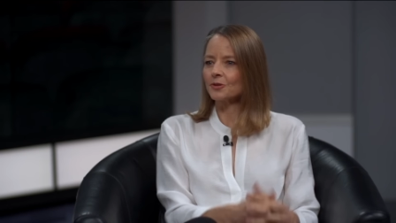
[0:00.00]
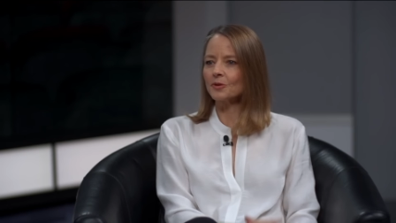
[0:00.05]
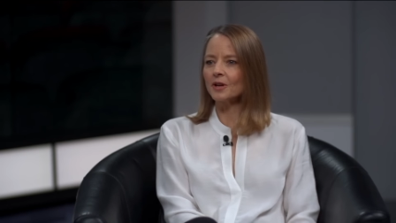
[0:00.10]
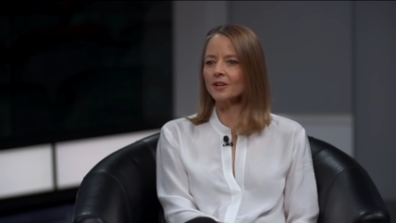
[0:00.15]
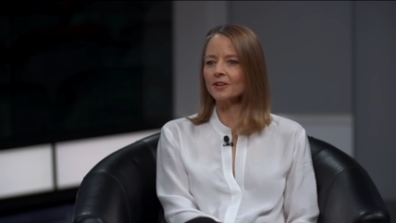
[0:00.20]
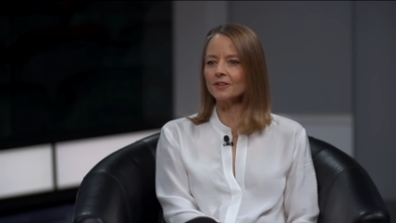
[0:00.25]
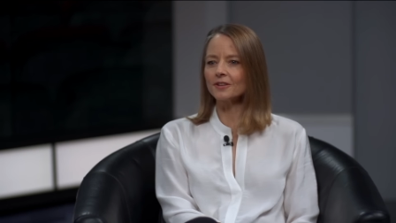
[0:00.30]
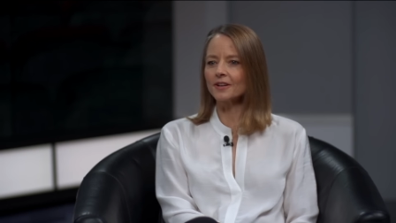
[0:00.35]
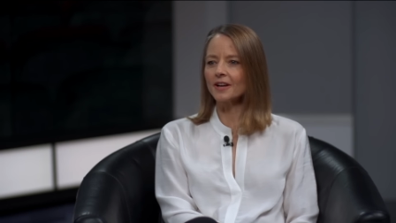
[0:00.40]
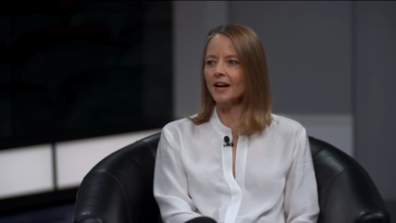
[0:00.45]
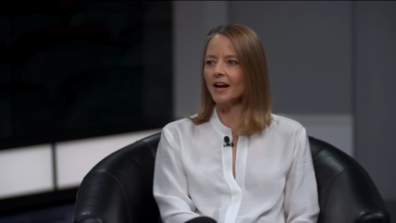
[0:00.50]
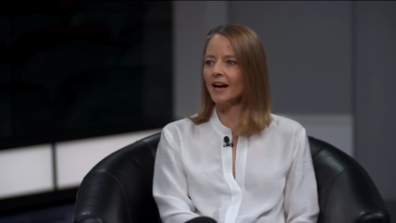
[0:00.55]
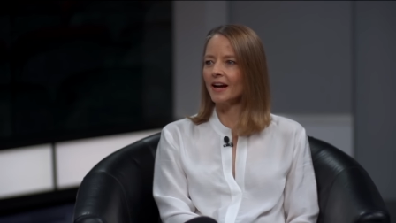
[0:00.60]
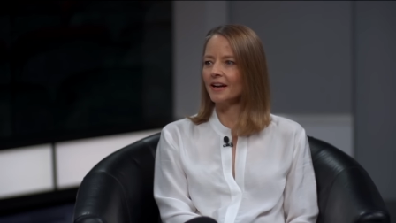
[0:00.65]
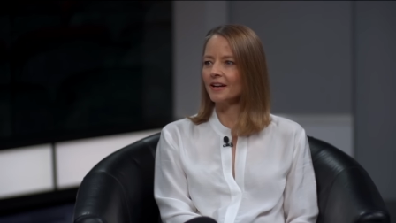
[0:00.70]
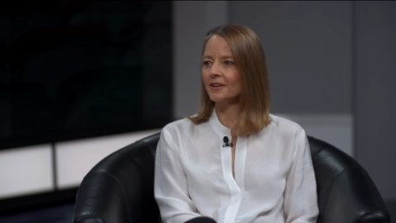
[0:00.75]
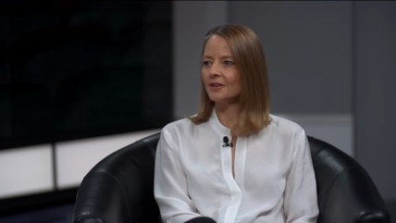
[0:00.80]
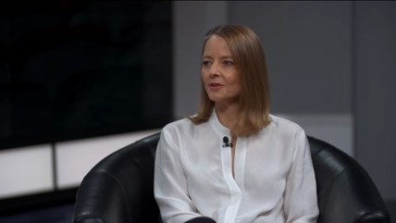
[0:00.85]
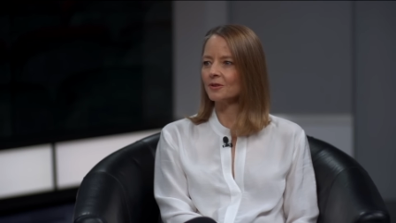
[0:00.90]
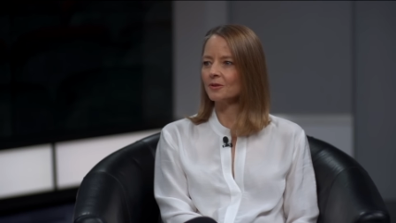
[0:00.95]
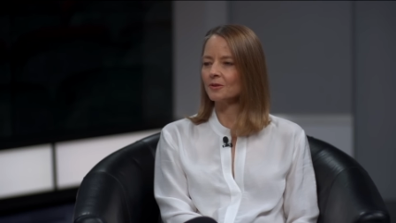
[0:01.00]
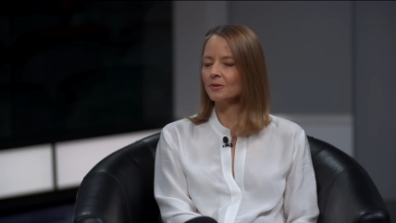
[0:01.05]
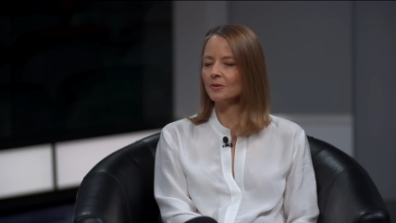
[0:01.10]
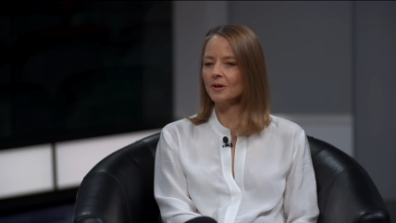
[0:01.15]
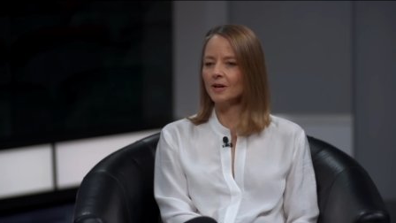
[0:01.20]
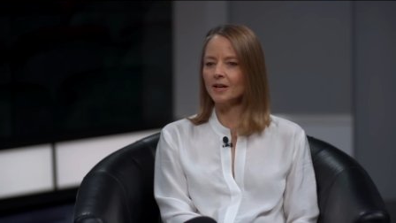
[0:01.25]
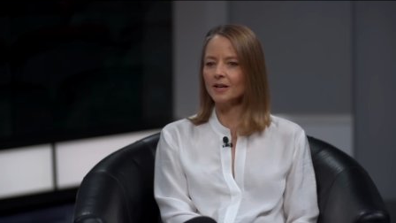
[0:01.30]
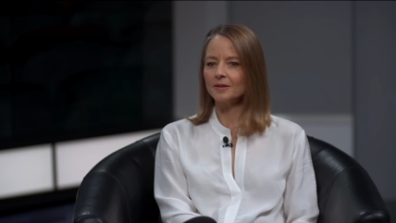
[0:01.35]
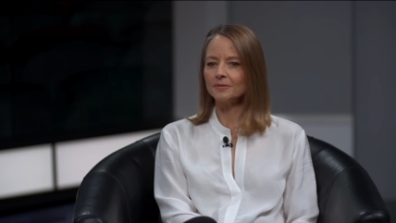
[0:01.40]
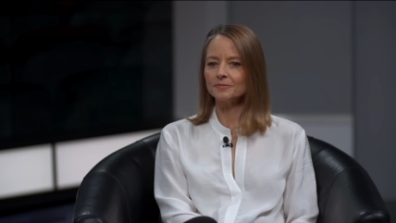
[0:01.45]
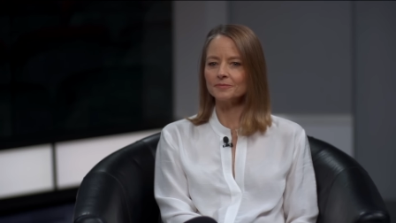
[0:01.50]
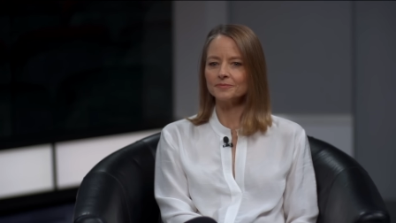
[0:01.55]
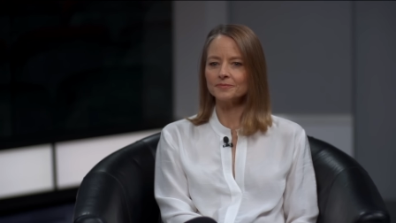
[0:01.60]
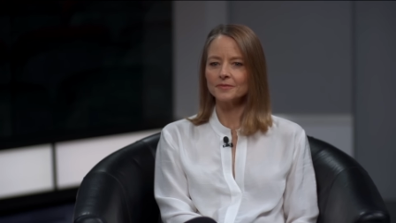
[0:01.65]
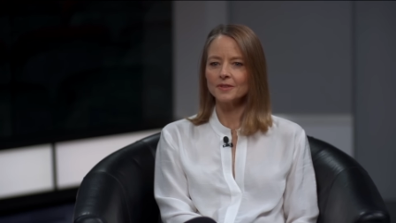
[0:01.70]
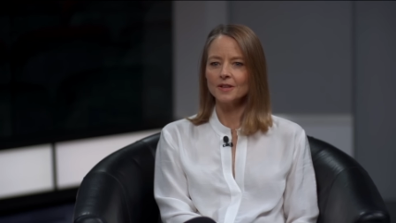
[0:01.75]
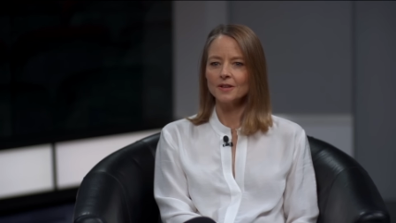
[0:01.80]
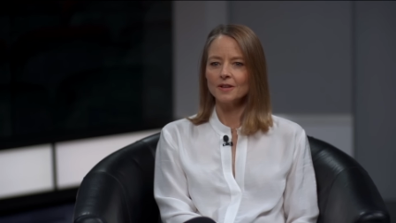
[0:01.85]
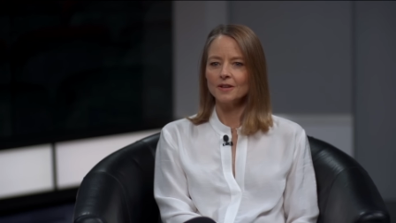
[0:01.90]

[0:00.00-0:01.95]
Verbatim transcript: a regular guy who. Um,